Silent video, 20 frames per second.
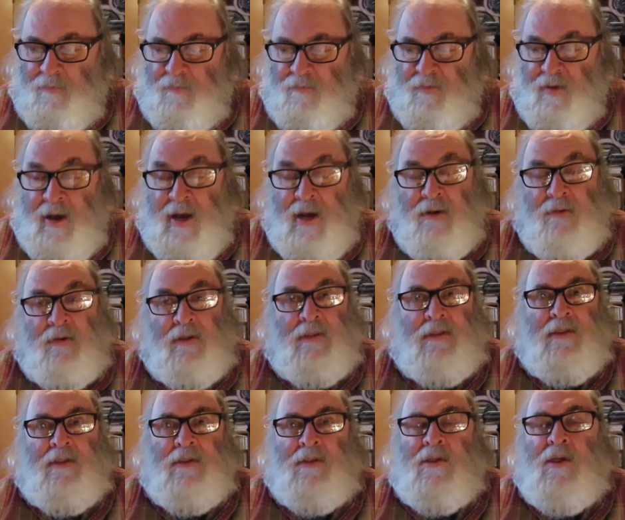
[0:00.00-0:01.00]

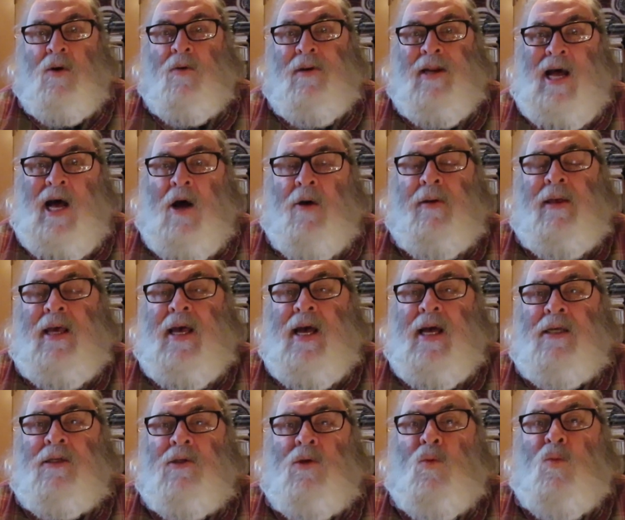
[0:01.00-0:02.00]
virus. And so now he
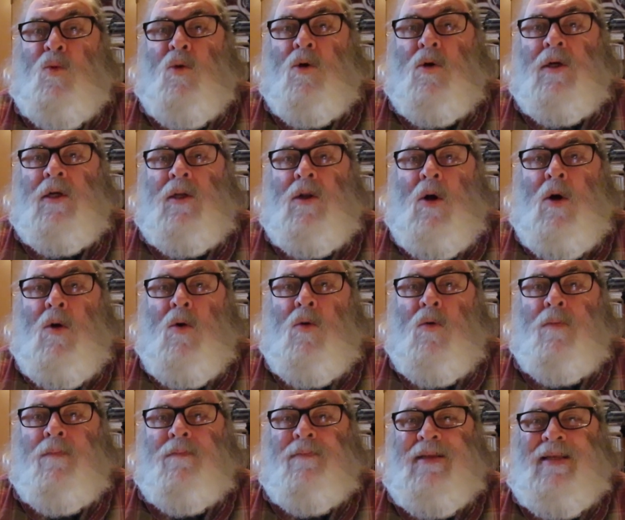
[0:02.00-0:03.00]
has to work at
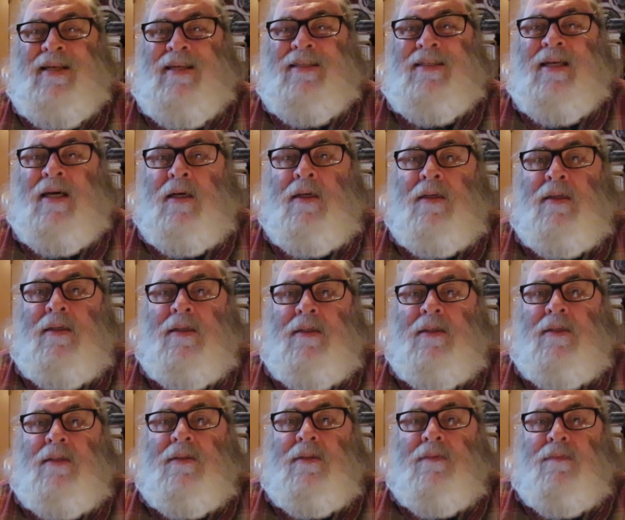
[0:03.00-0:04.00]
home. He's a
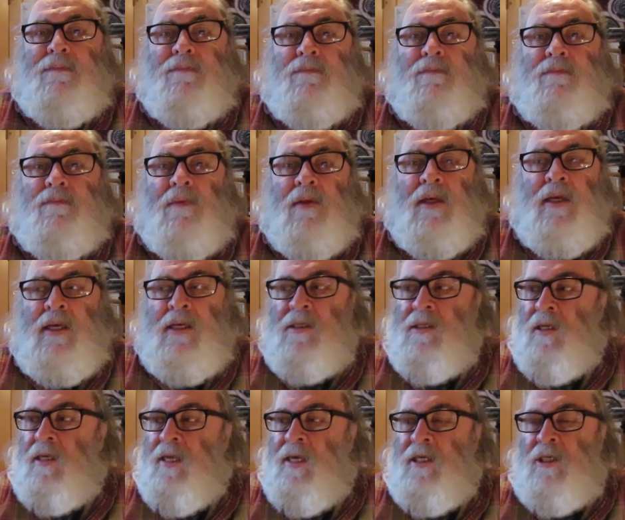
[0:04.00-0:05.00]

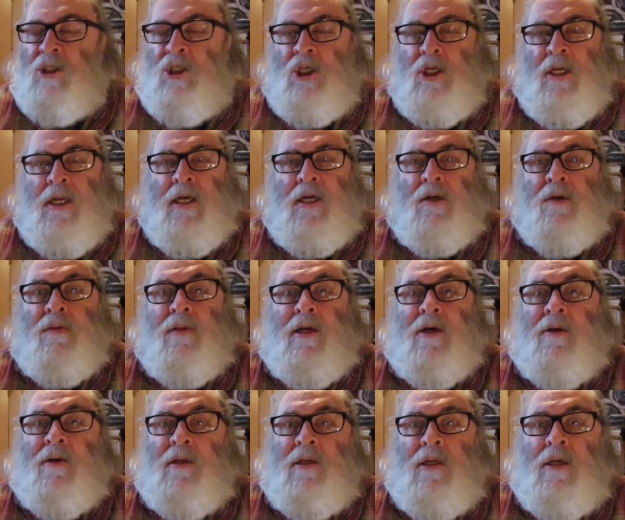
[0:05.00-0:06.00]
he's an engineer
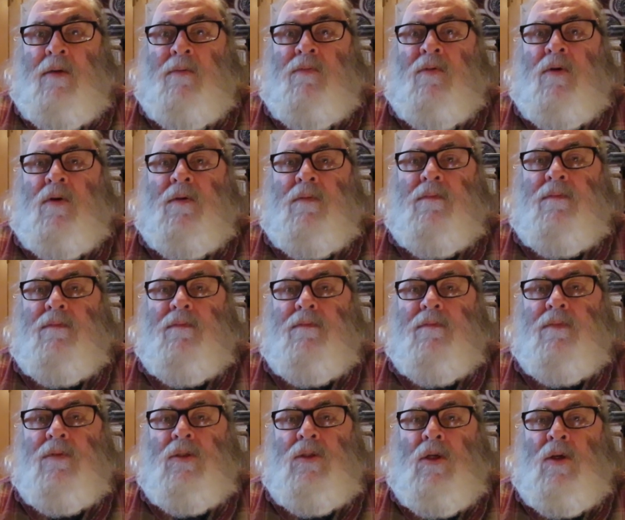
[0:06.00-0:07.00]
there in Denver.
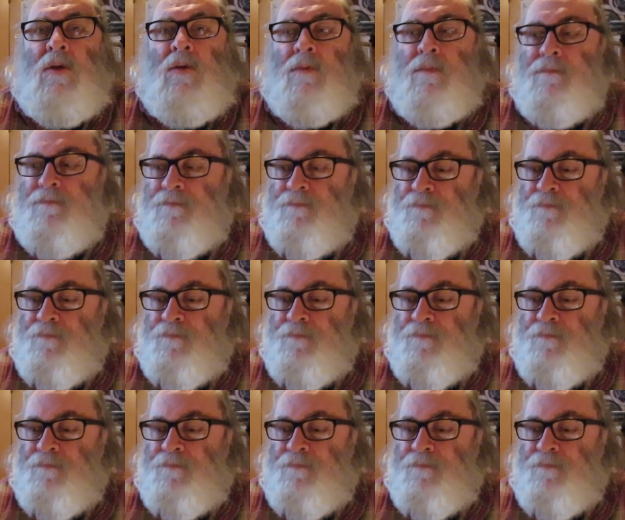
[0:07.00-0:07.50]
So